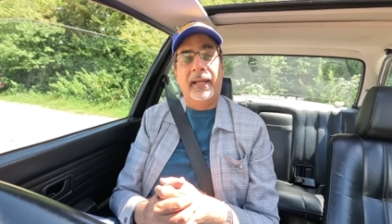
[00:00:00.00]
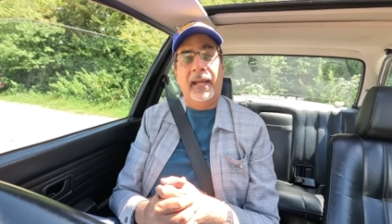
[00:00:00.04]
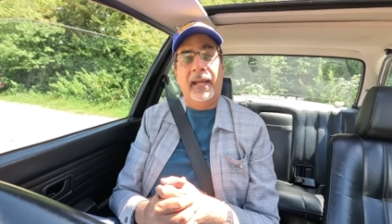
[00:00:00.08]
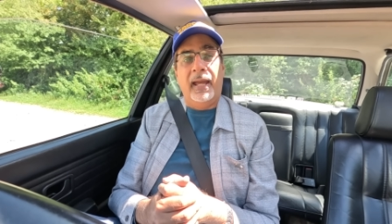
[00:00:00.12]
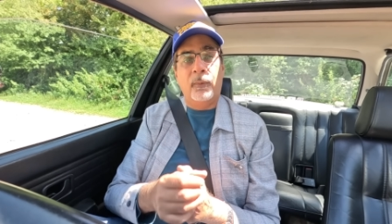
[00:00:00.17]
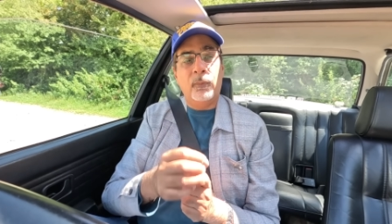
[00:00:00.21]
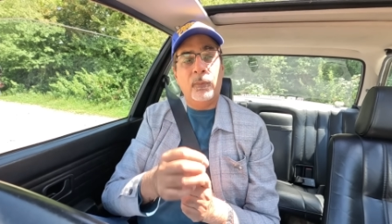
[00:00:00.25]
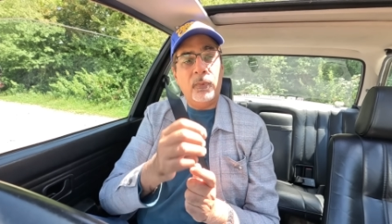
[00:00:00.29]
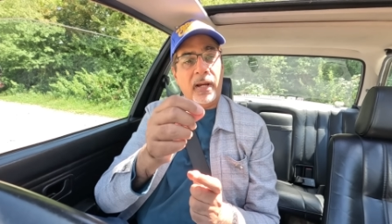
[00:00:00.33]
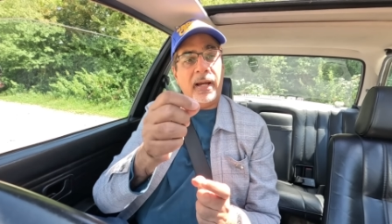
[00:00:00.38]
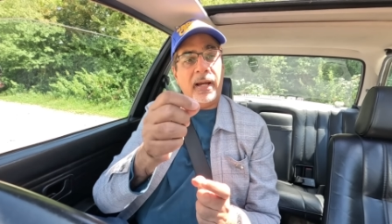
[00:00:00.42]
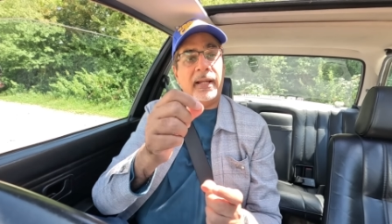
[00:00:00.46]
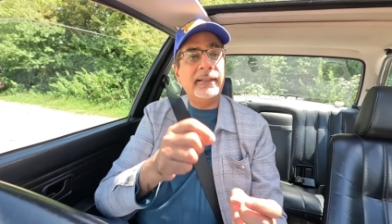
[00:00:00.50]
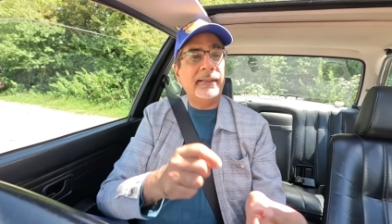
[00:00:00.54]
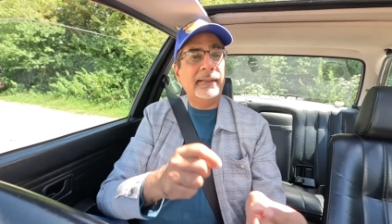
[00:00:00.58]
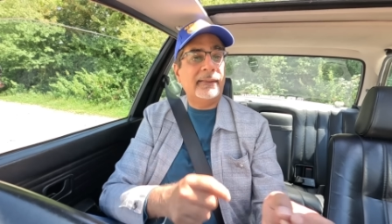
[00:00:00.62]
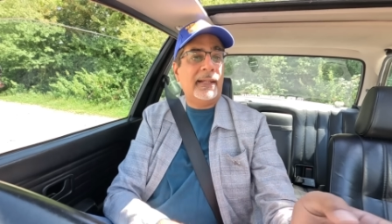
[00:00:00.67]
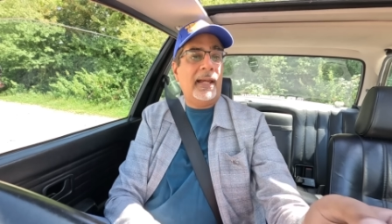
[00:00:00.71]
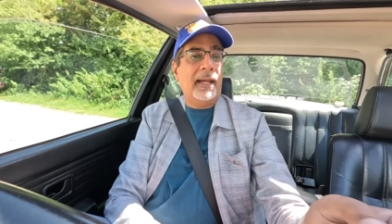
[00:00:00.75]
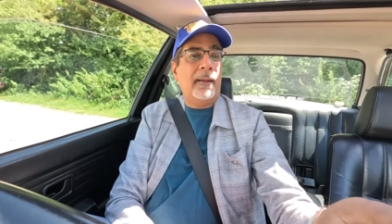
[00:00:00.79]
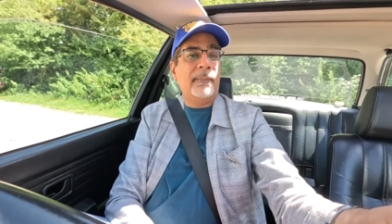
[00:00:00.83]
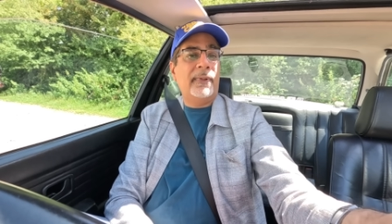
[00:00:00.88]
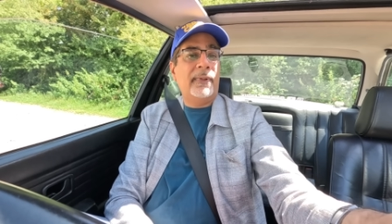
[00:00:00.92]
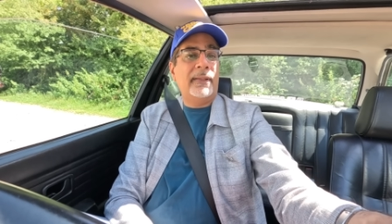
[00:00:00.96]
And what are these
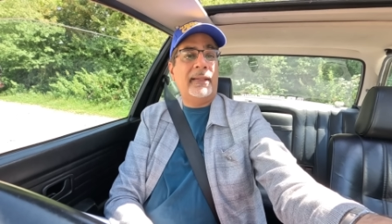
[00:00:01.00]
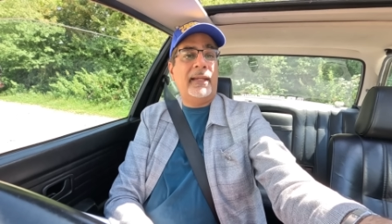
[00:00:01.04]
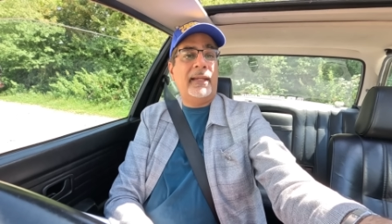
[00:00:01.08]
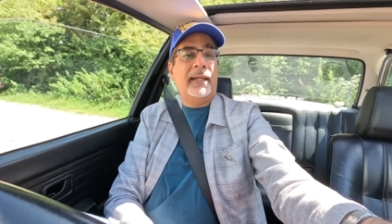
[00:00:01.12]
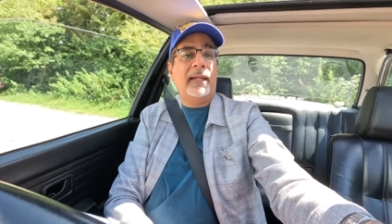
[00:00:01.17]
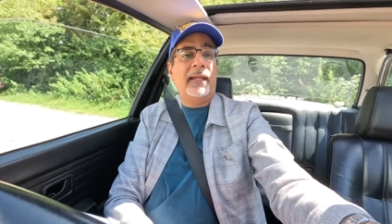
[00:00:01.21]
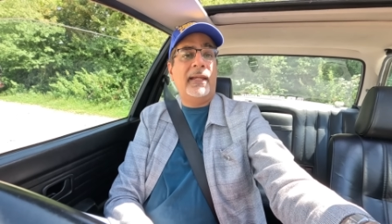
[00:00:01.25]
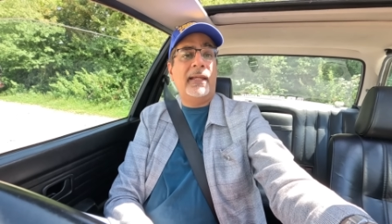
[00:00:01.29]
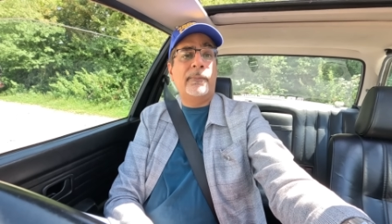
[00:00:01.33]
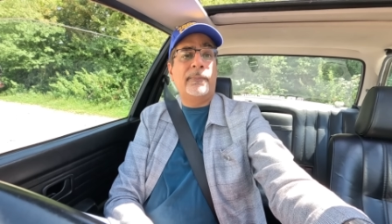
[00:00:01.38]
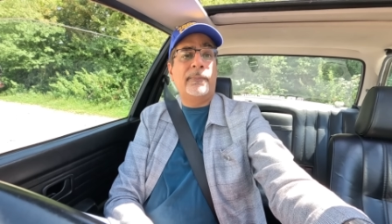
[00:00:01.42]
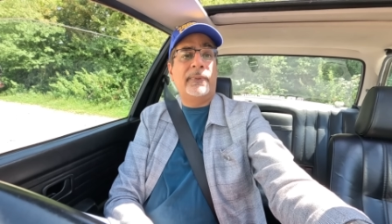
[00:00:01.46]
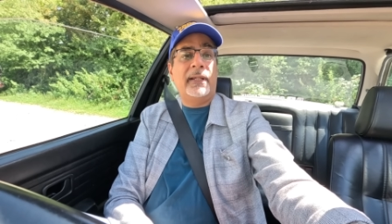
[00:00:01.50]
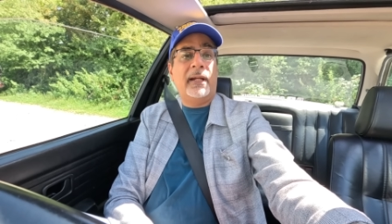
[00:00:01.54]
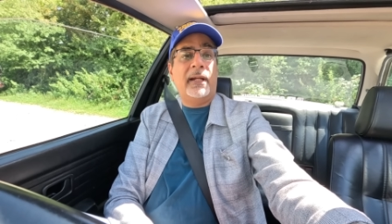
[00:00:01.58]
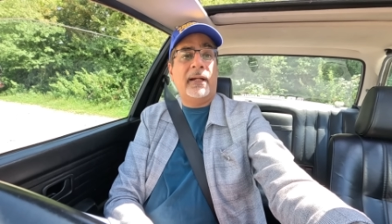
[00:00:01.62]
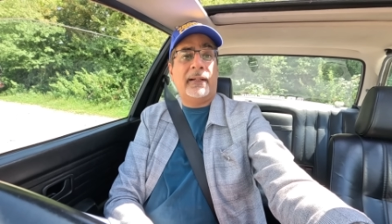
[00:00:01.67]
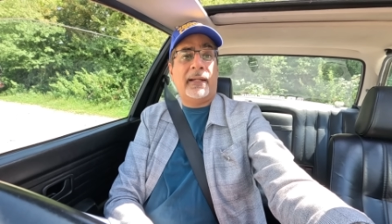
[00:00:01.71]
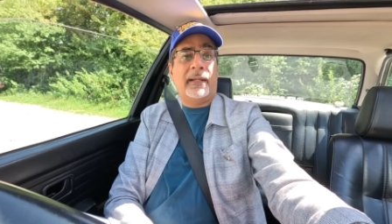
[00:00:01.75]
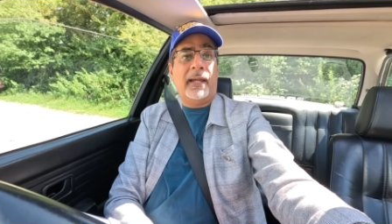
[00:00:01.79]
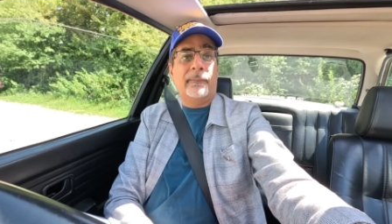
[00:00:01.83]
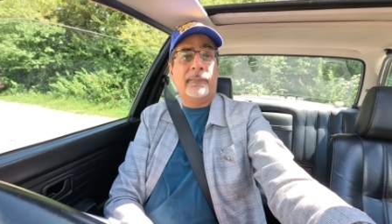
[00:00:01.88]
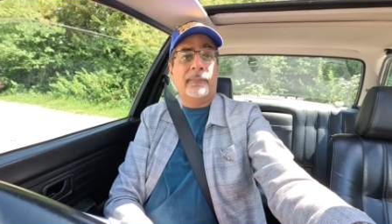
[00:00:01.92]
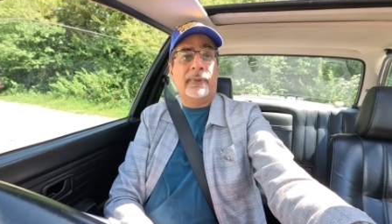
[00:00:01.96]
cameras? The
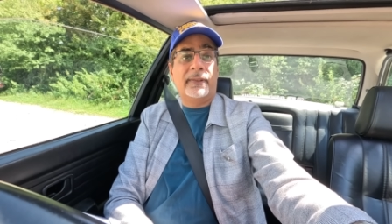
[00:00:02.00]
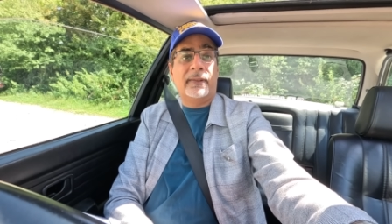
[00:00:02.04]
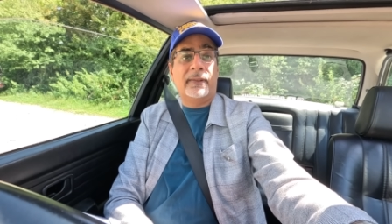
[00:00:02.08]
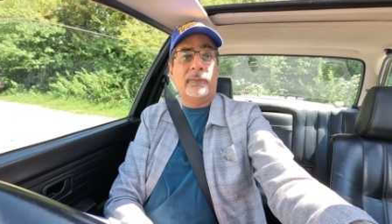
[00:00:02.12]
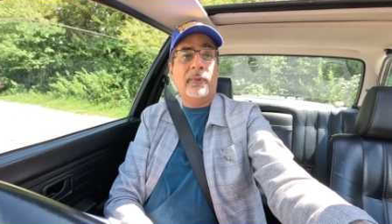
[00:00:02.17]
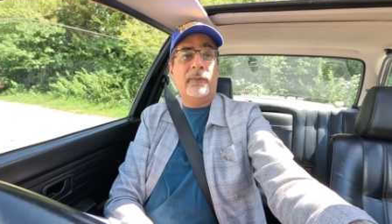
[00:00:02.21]
ANPR cameras.